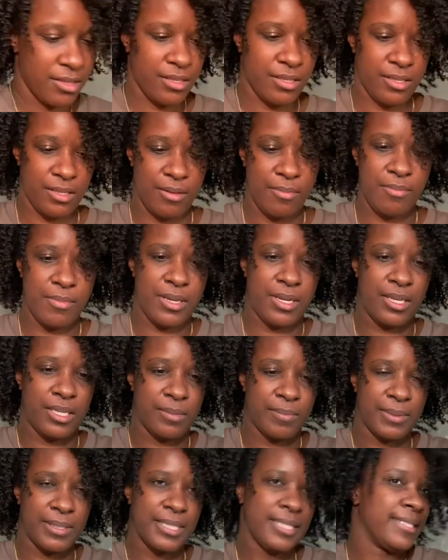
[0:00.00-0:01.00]
Somebody's
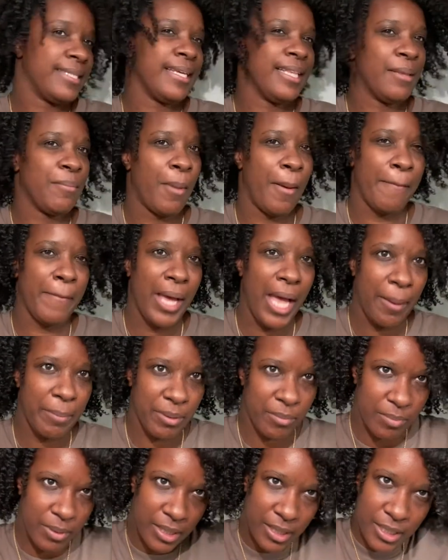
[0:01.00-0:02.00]
been stealing my bobby
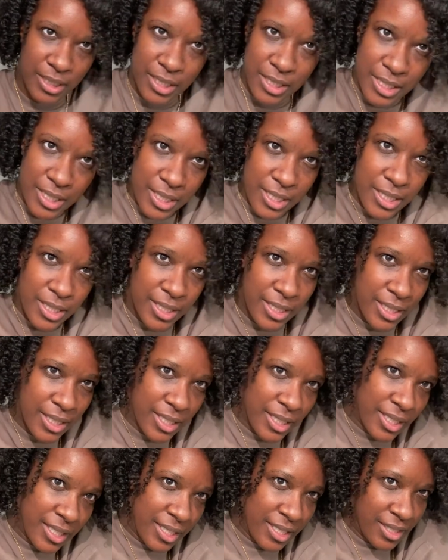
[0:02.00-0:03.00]
pins.
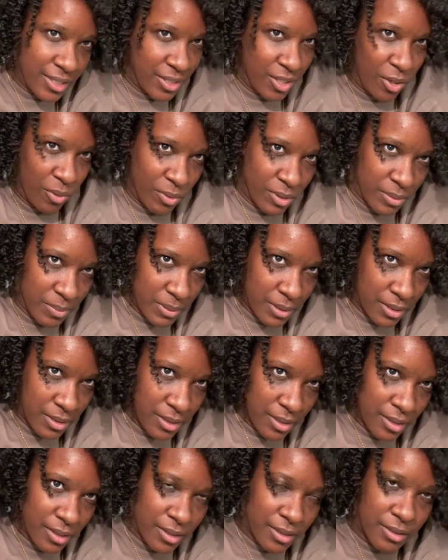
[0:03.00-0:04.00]
No one's been
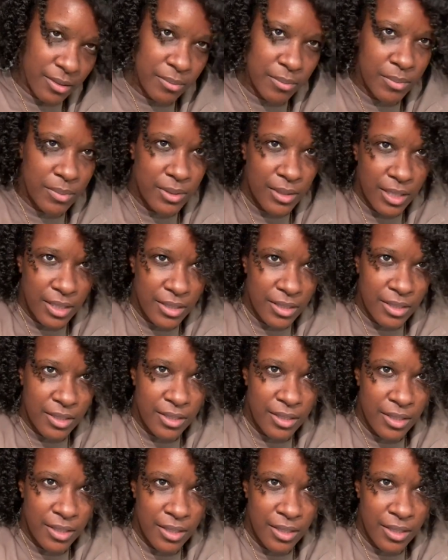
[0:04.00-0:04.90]
stealing them. They just,